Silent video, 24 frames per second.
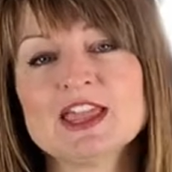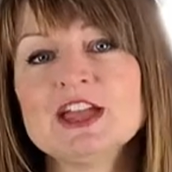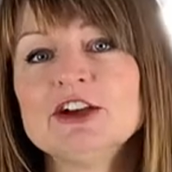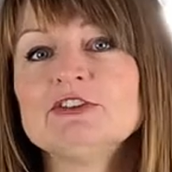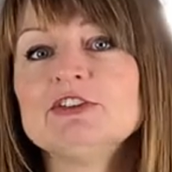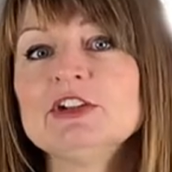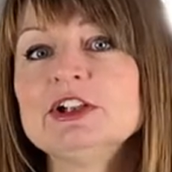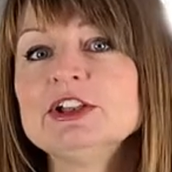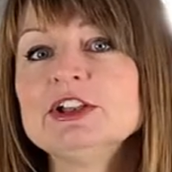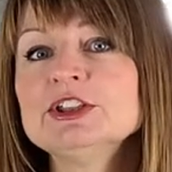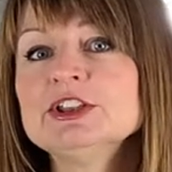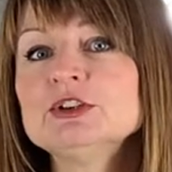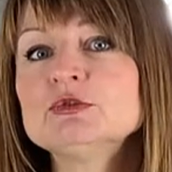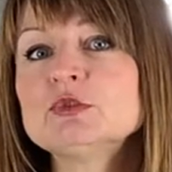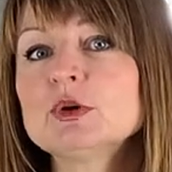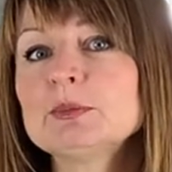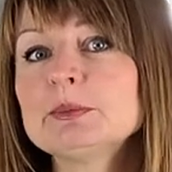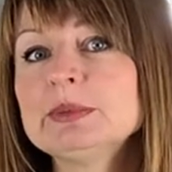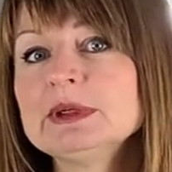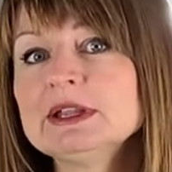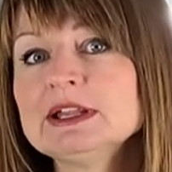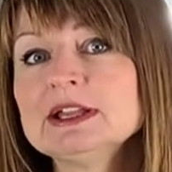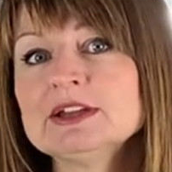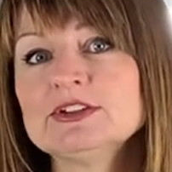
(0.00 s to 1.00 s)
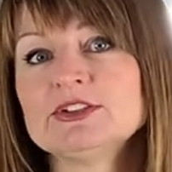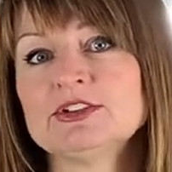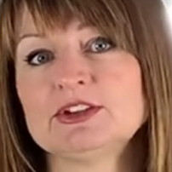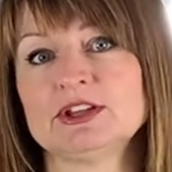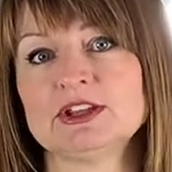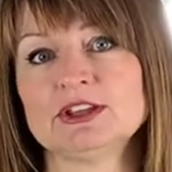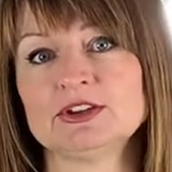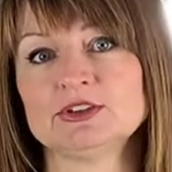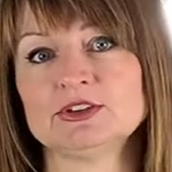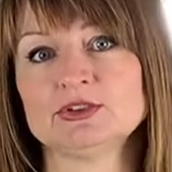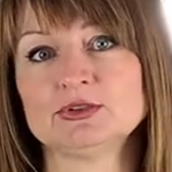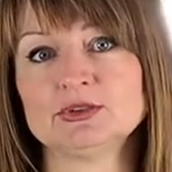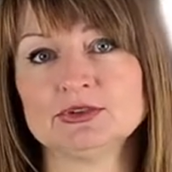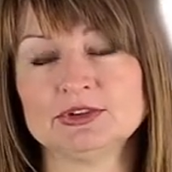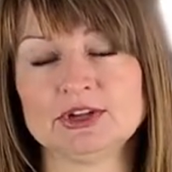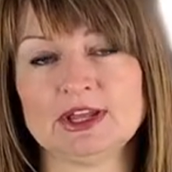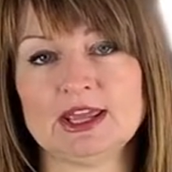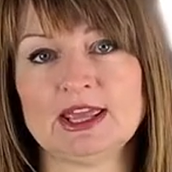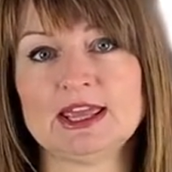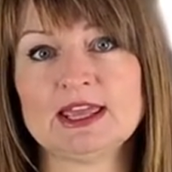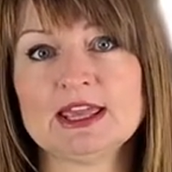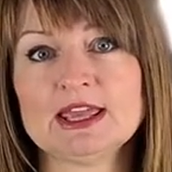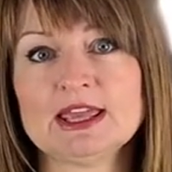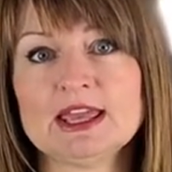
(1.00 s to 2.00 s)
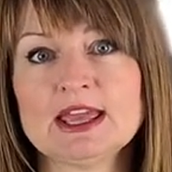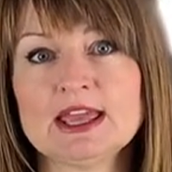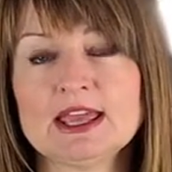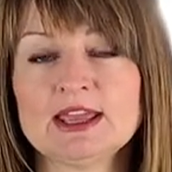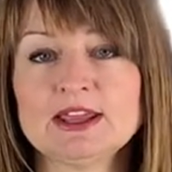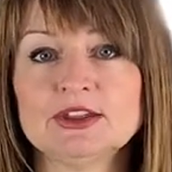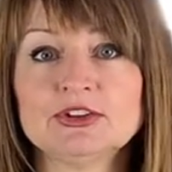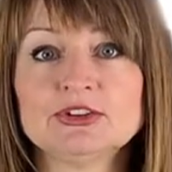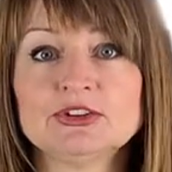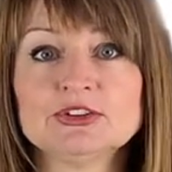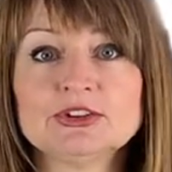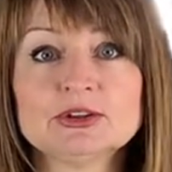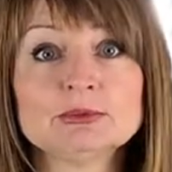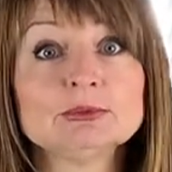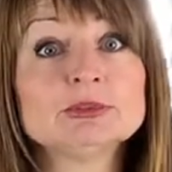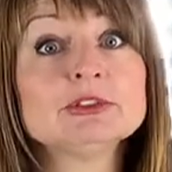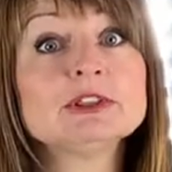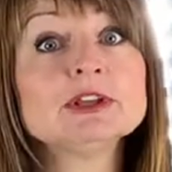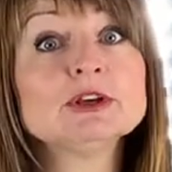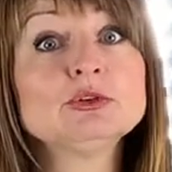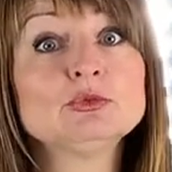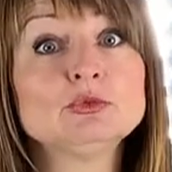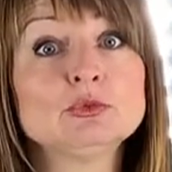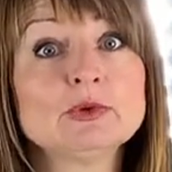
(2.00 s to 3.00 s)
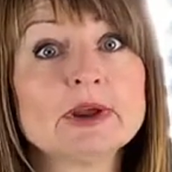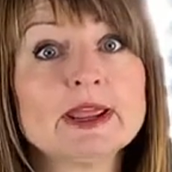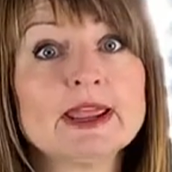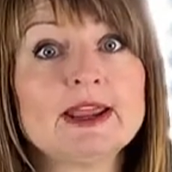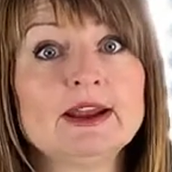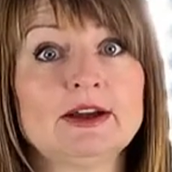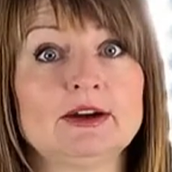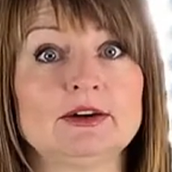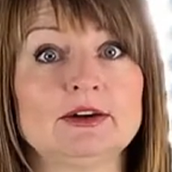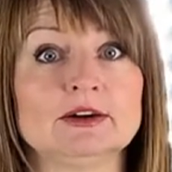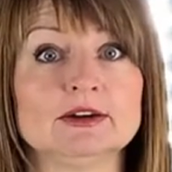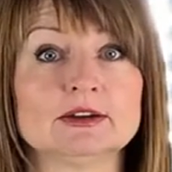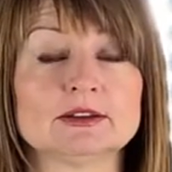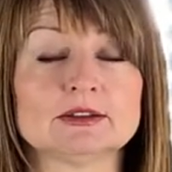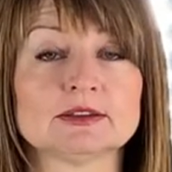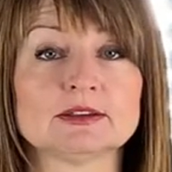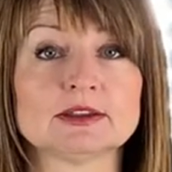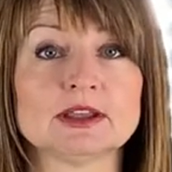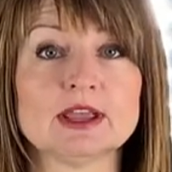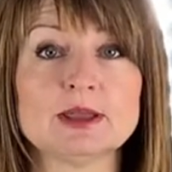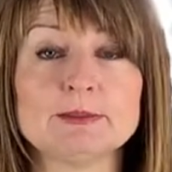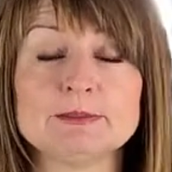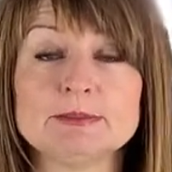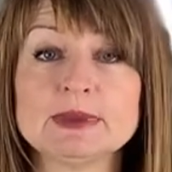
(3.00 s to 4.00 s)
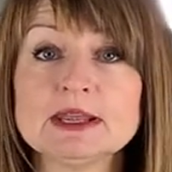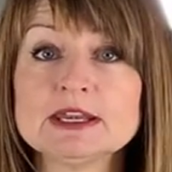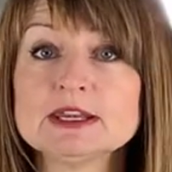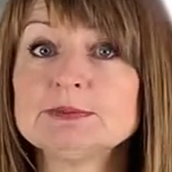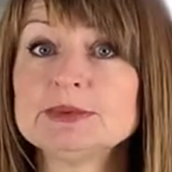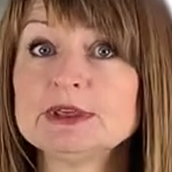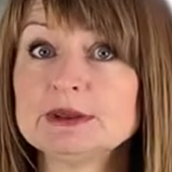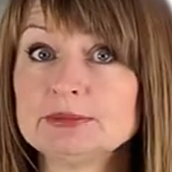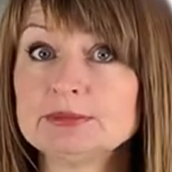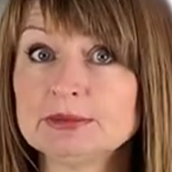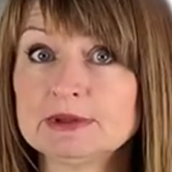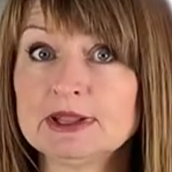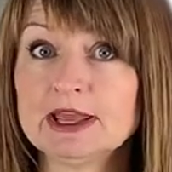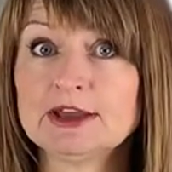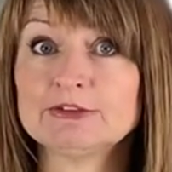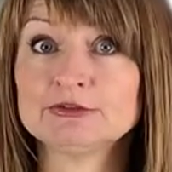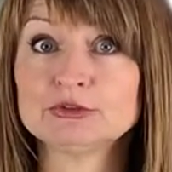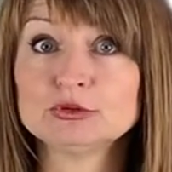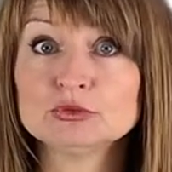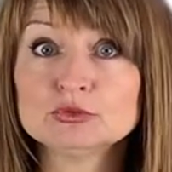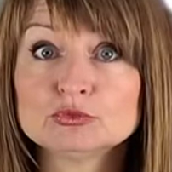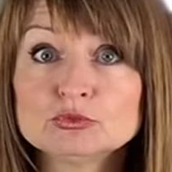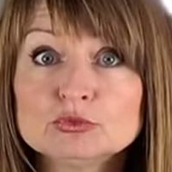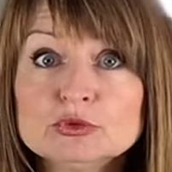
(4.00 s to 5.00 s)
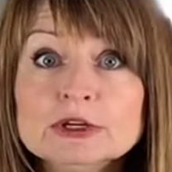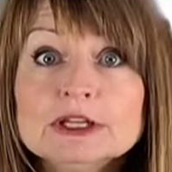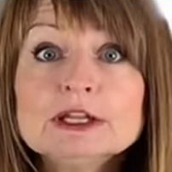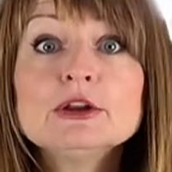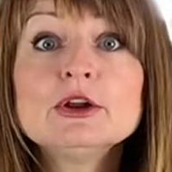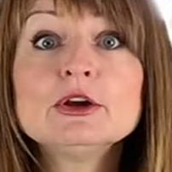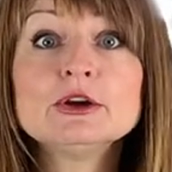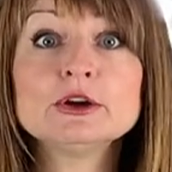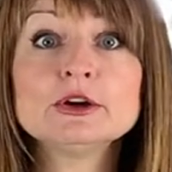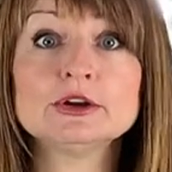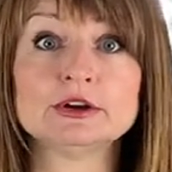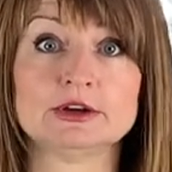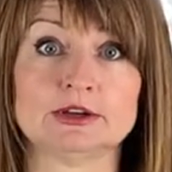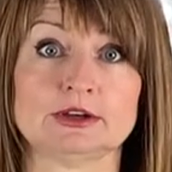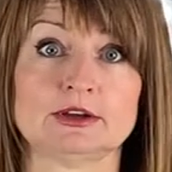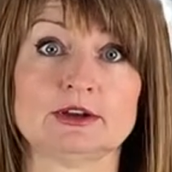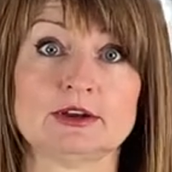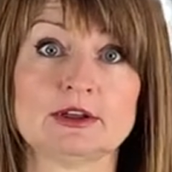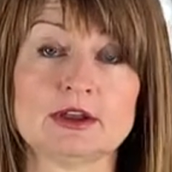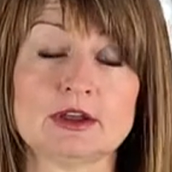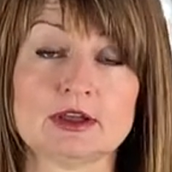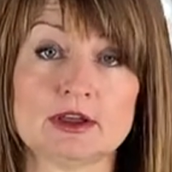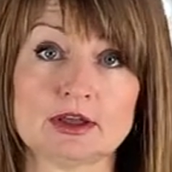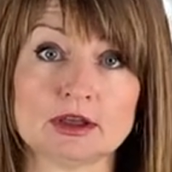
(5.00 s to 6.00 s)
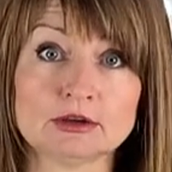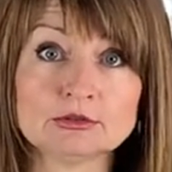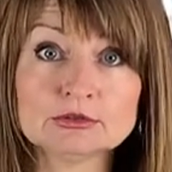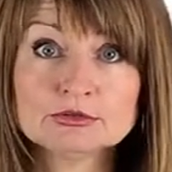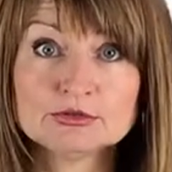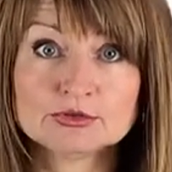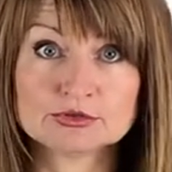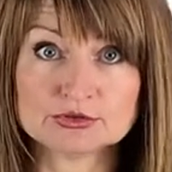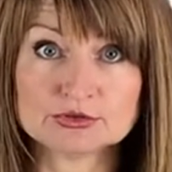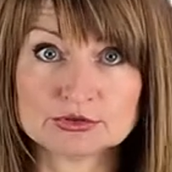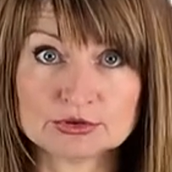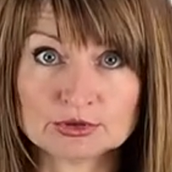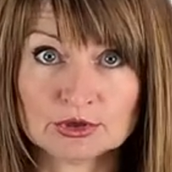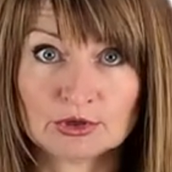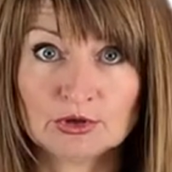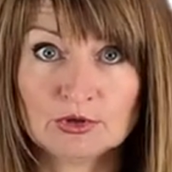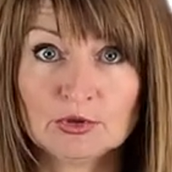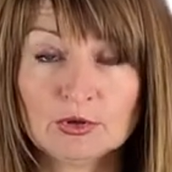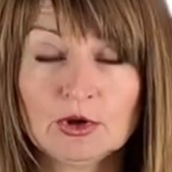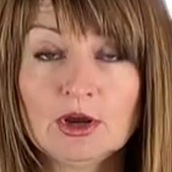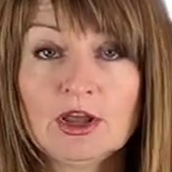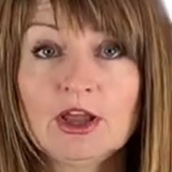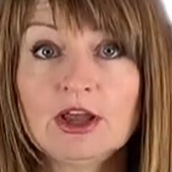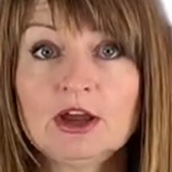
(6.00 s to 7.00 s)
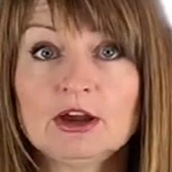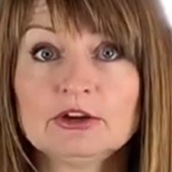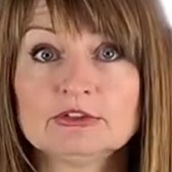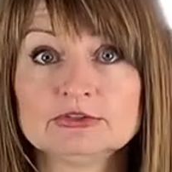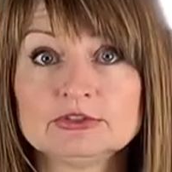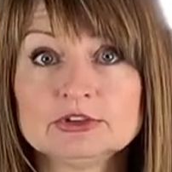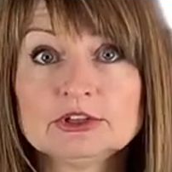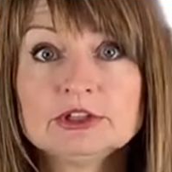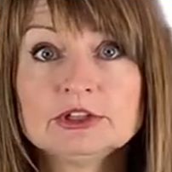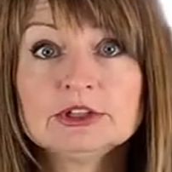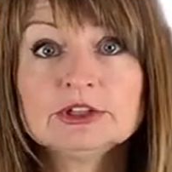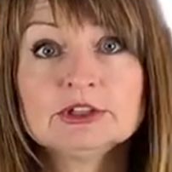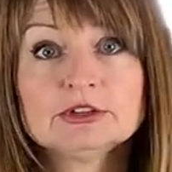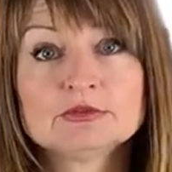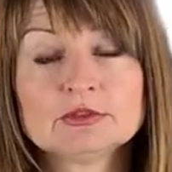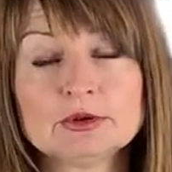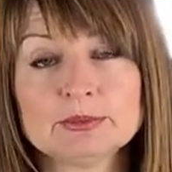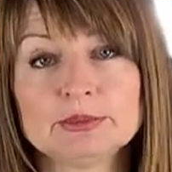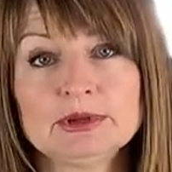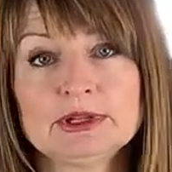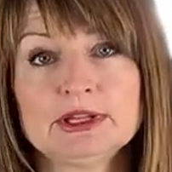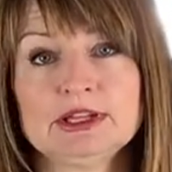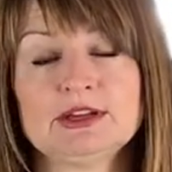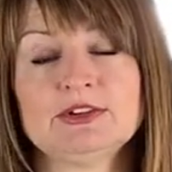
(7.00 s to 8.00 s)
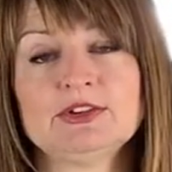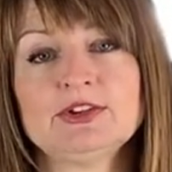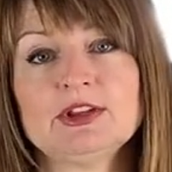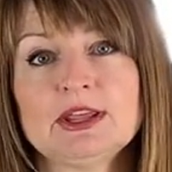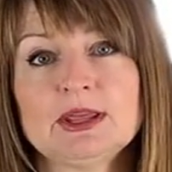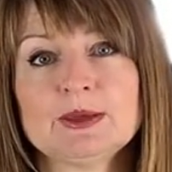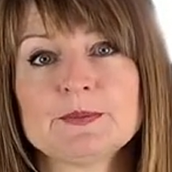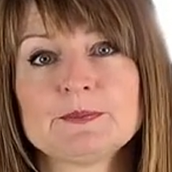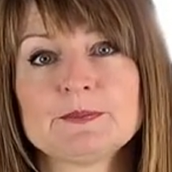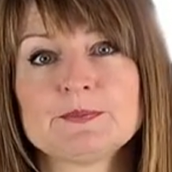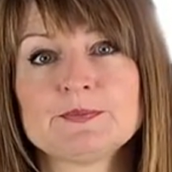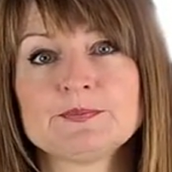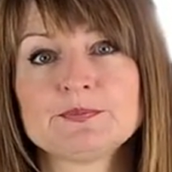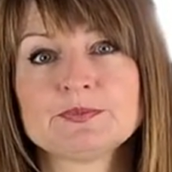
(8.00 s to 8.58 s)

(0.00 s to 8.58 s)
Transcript: Vulnerability today is something rare. Many people have to relearn how to show vulnerability.